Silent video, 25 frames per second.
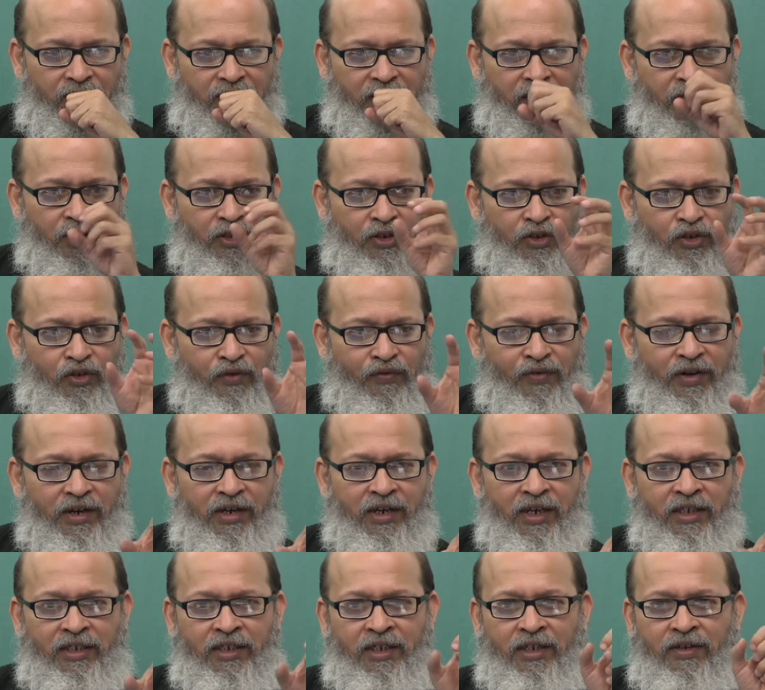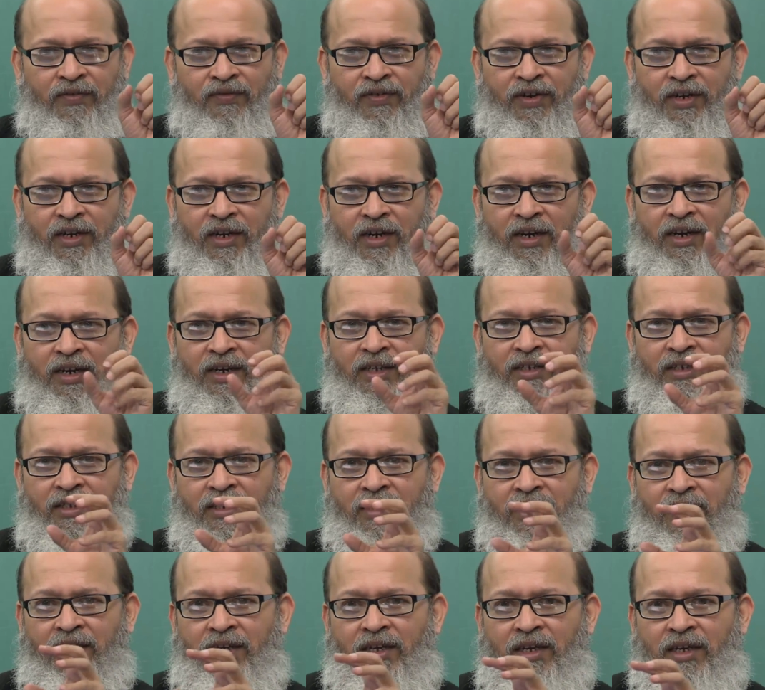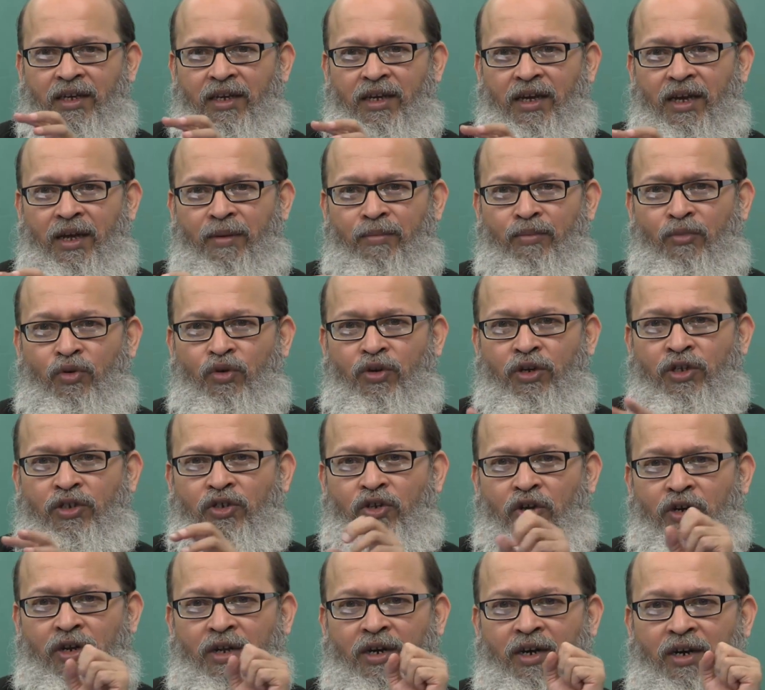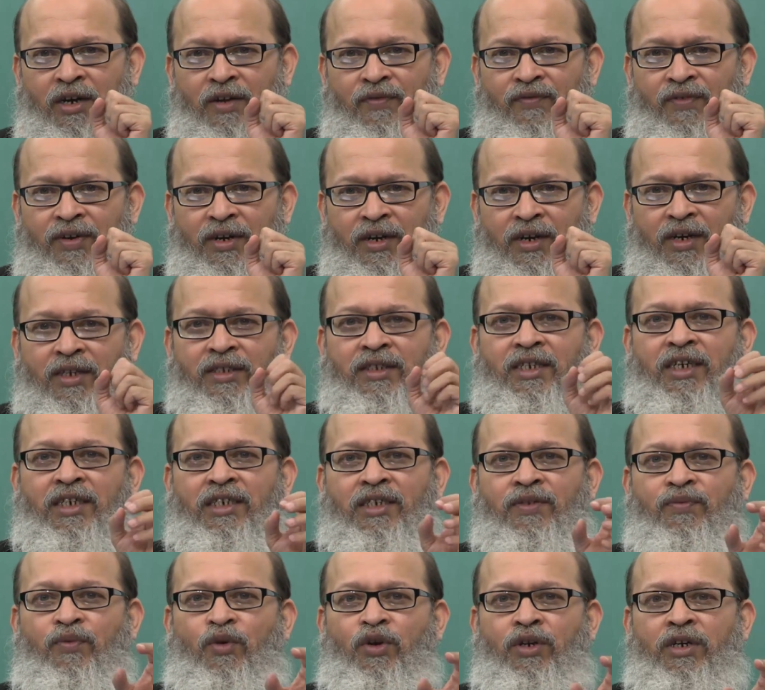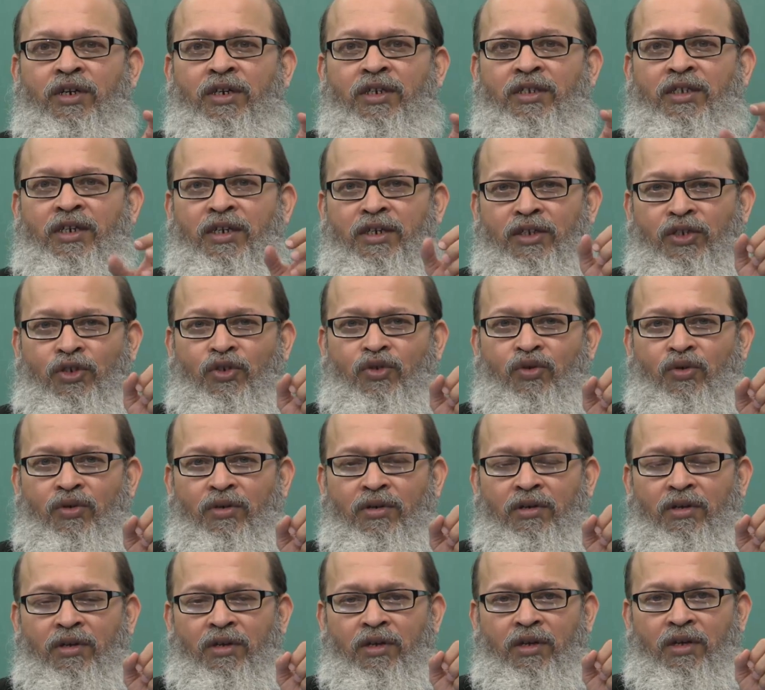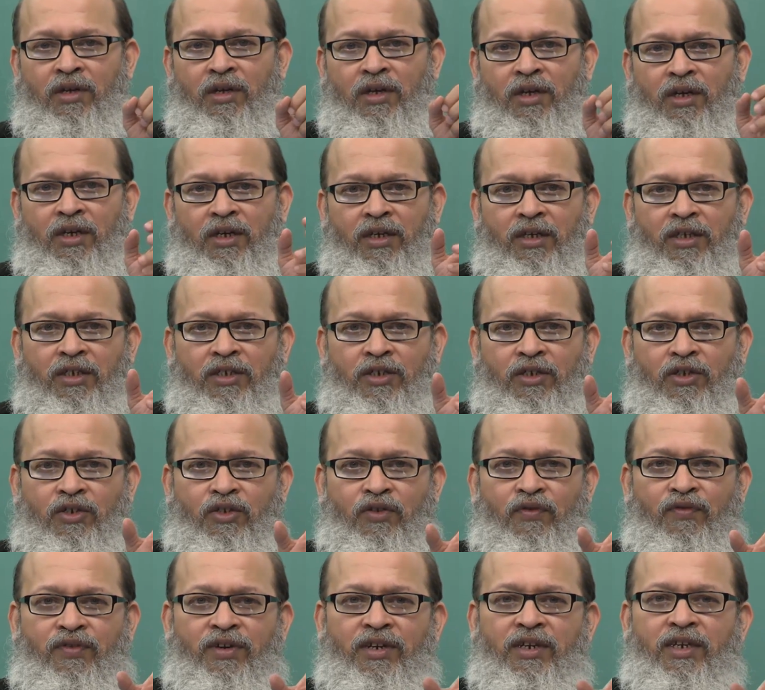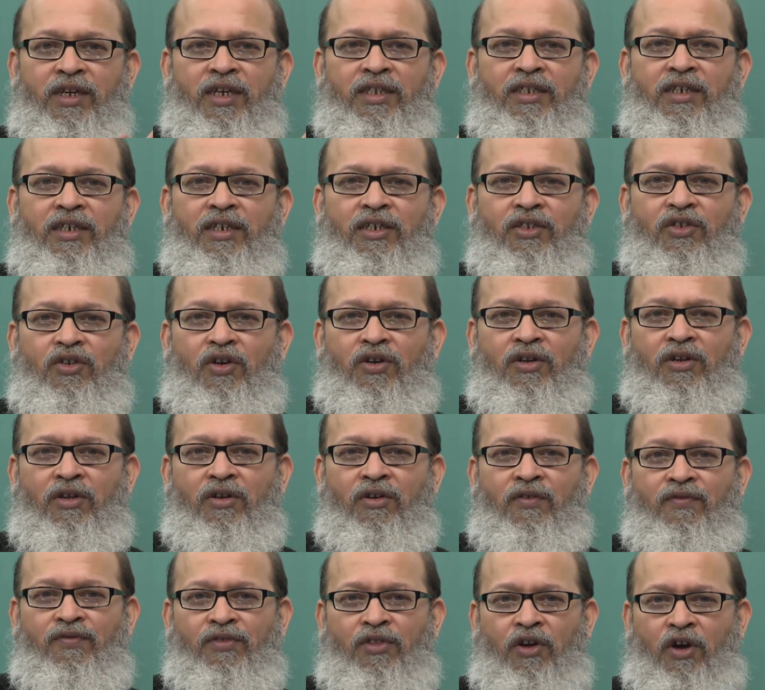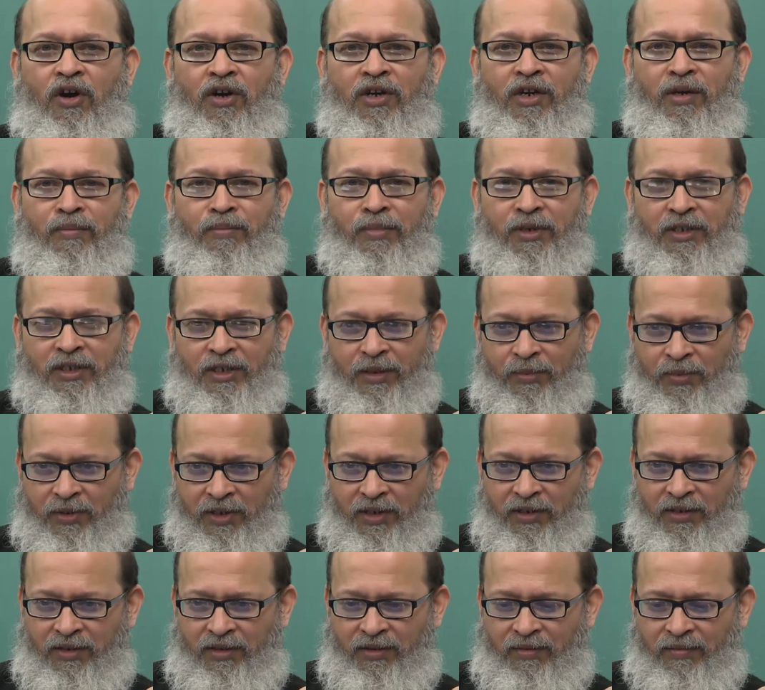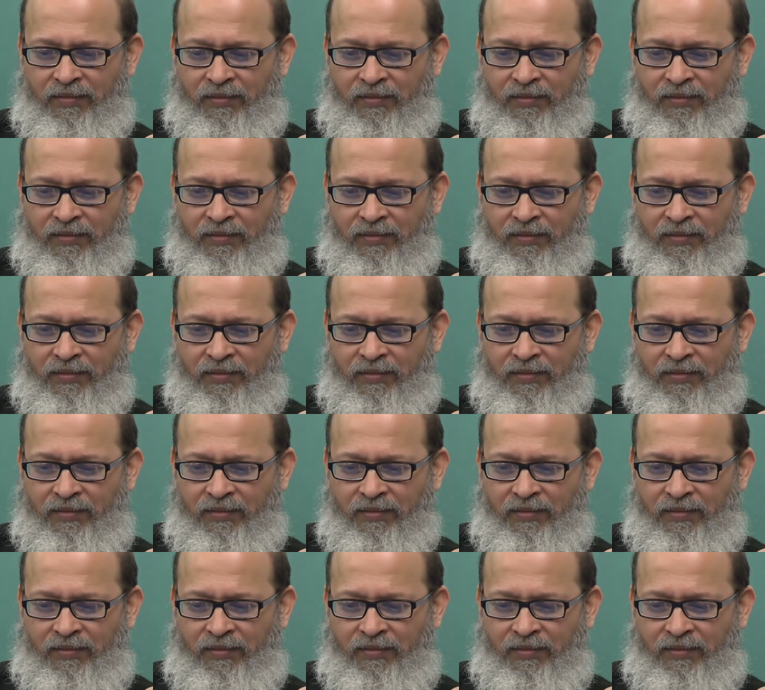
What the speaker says: whether schizophrenia is a different illness and mood disorder are different illness. That is what it is understood. Schizophrenia is a disorder of thought and perception